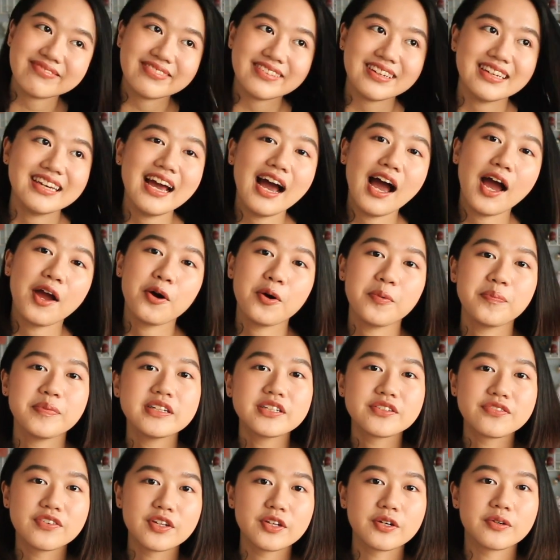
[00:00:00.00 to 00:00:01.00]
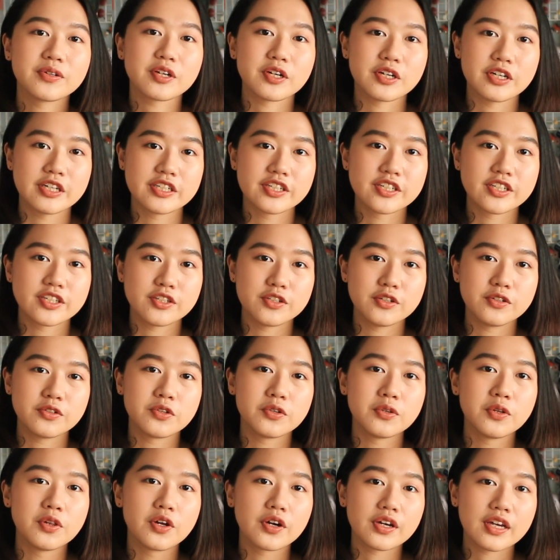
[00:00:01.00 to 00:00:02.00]
Yeah, I hope this video encourages you
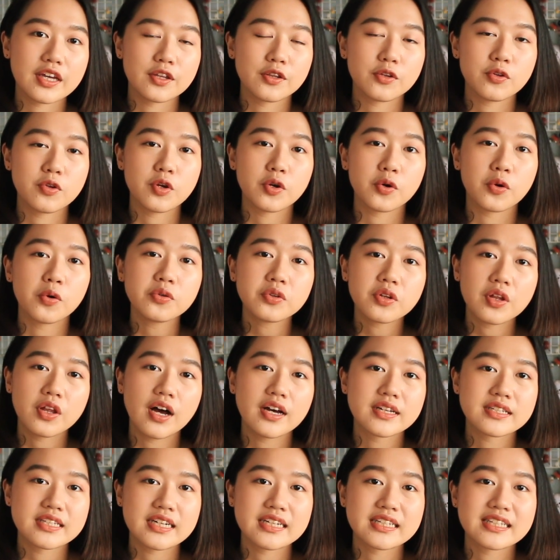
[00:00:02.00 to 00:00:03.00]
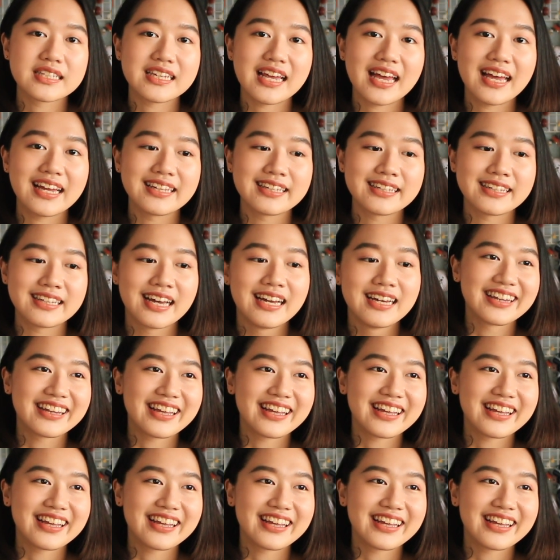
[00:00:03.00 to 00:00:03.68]
to look into your own closets and